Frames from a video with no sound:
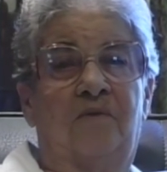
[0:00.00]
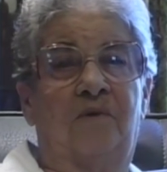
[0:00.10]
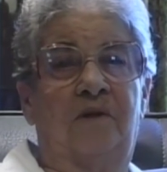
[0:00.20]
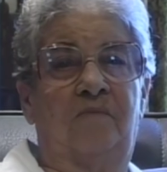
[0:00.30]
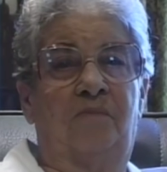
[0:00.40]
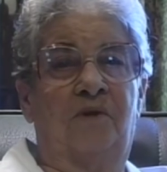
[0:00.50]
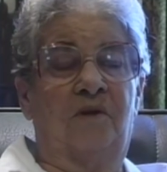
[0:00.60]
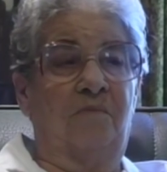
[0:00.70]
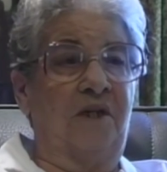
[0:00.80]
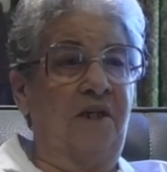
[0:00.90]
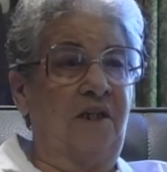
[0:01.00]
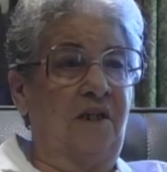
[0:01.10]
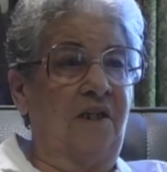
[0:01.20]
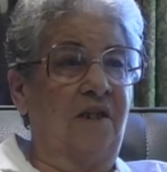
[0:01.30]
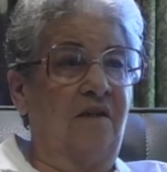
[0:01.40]
we'd put our
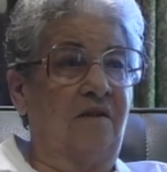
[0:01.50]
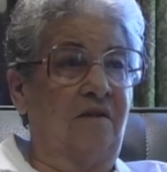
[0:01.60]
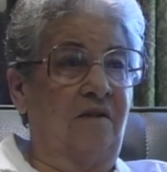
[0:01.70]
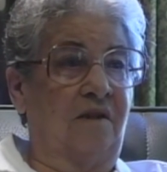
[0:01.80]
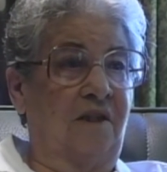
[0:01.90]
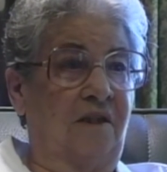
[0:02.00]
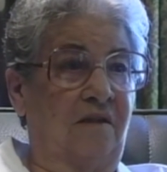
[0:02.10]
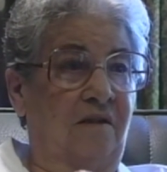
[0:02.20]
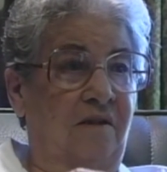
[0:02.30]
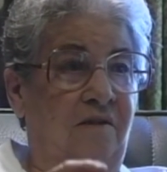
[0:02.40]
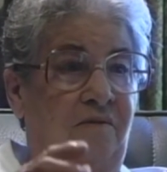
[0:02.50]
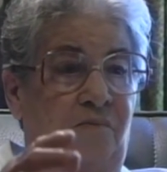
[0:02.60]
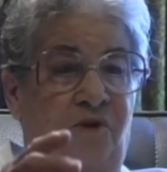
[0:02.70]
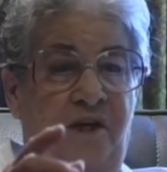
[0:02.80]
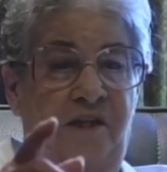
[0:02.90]
money in a, a little
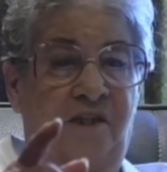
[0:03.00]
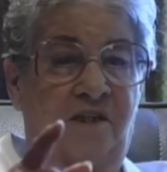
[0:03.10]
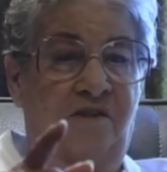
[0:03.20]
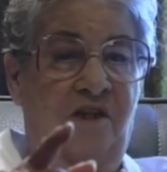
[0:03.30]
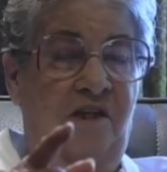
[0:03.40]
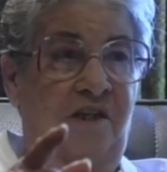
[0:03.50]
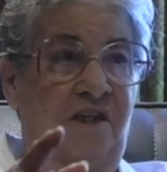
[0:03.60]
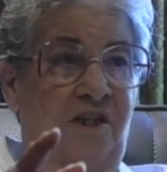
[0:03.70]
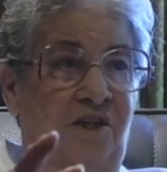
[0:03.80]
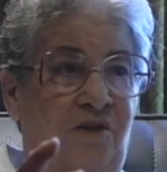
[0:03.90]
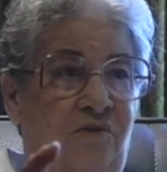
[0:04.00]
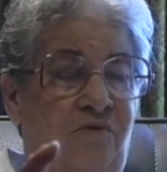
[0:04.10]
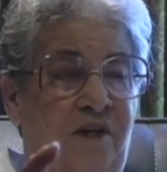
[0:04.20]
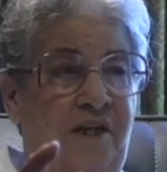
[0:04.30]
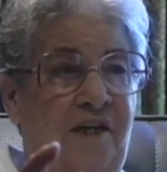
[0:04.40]
brace thing, you know,
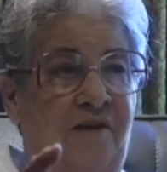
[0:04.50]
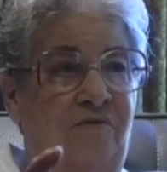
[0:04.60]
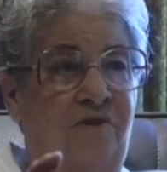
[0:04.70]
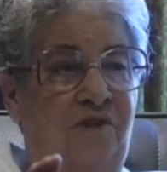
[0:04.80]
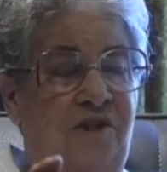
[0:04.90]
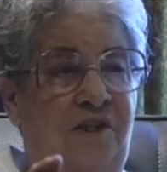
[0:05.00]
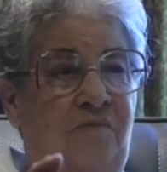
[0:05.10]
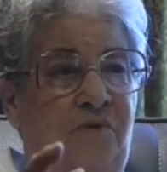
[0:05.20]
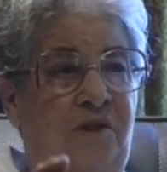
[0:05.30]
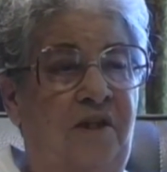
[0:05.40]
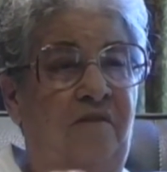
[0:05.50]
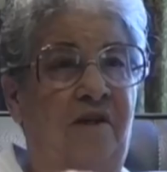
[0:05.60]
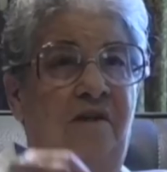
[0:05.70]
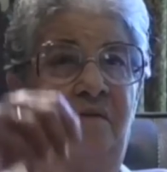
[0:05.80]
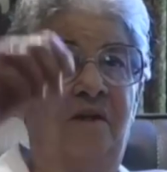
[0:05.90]
write out a receipt, put it in
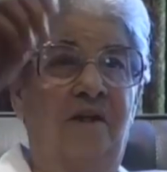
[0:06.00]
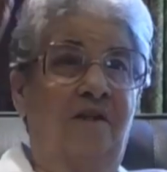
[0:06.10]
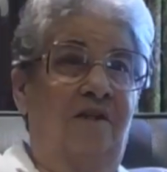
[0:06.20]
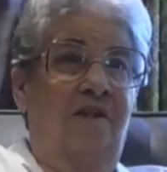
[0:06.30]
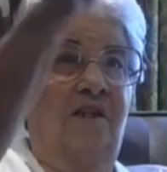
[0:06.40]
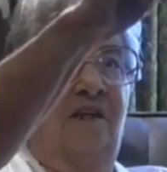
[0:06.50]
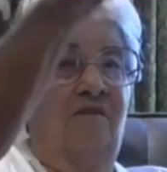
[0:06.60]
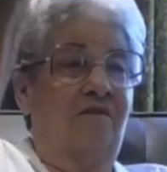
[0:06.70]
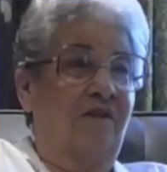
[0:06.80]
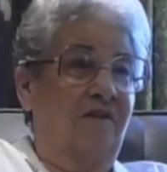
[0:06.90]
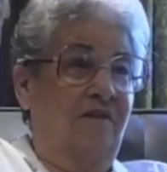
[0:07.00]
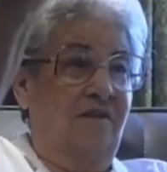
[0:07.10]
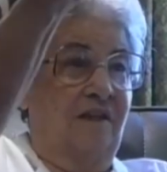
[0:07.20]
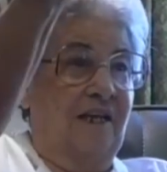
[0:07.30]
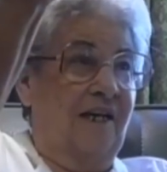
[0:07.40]
there, and stick it on a
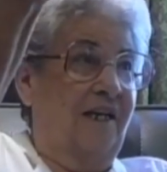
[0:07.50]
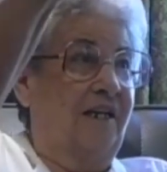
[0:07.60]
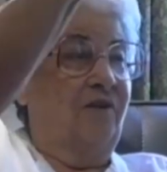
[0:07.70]
line.